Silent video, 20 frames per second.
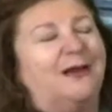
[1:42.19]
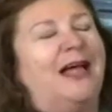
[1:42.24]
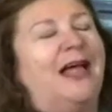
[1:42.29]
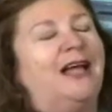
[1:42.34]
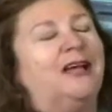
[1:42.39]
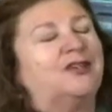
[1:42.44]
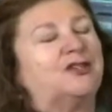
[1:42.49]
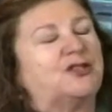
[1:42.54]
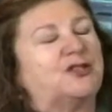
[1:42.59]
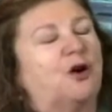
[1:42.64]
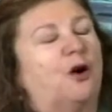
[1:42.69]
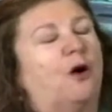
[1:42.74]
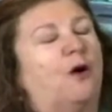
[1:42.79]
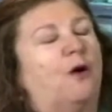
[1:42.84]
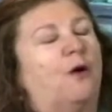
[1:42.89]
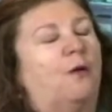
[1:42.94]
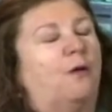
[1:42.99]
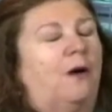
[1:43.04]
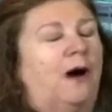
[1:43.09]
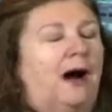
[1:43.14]
Uh,
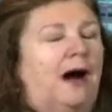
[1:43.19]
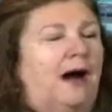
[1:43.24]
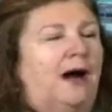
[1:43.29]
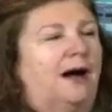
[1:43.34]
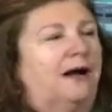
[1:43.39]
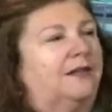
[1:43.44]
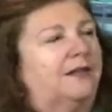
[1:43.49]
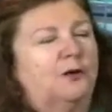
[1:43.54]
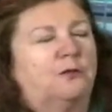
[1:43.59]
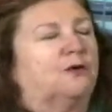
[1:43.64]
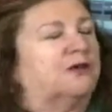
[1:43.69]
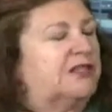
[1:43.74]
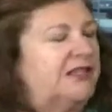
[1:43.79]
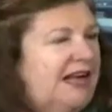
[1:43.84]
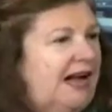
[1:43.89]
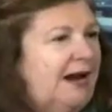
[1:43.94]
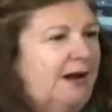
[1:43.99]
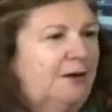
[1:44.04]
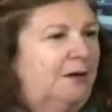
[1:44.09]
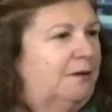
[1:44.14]
so uh, there was
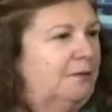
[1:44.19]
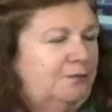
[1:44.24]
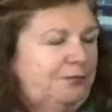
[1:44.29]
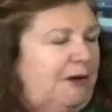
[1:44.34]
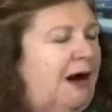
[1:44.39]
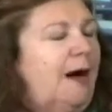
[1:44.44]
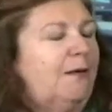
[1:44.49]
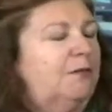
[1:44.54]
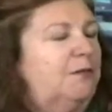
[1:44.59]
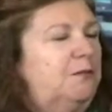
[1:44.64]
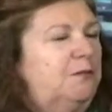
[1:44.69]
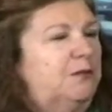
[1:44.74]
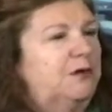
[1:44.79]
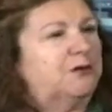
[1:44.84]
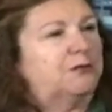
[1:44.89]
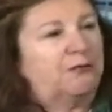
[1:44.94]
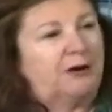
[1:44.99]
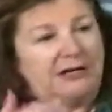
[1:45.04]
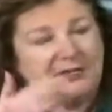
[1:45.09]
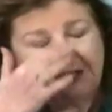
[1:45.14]
not a problem
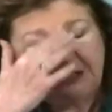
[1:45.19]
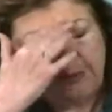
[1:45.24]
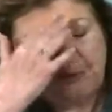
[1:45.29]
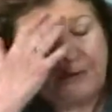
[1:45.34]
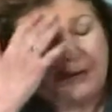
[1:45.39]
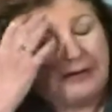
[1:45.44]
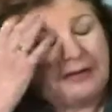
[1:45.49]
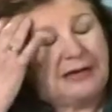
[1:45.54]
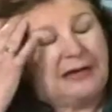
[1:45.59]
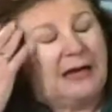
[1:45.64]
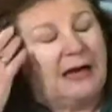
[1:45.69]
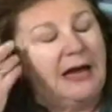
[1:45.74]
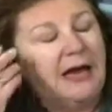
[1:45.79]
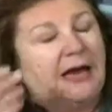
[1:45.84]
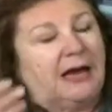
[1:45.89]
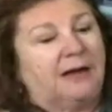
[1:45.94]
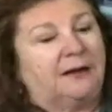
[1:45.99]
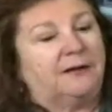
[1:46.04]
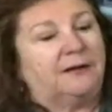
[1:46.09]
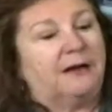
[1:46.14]
with raising money.
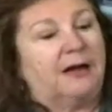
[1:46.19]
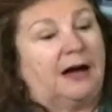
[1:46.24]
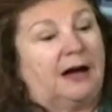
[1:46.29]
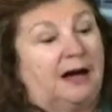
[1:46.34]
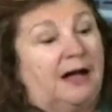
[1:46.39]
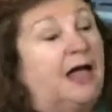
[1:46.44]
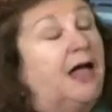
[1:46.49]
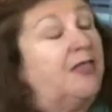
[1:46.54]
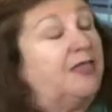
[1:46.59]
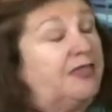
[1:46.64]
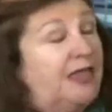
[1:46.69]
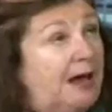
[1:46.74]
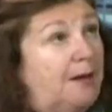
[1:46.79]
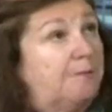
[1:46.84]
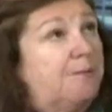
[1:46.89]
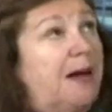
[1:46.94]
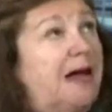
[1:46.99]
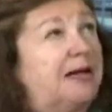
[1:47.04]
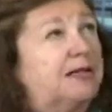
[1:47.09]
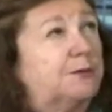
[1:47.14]
And uh,
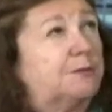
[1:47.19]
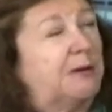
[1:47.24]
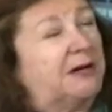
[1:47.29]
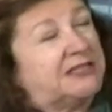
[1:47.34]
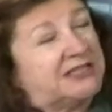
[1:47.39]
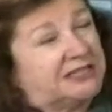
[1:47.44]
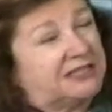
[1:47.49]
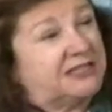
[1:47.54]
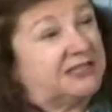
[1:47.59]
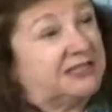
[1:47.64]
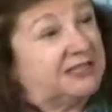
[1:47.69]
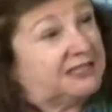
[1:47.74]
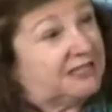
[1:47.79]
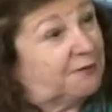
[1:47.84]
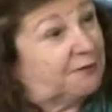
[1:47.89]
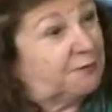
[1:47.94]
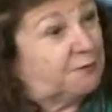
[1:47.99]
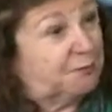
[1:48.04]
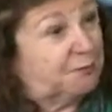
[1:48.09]
that passed by sixty-seven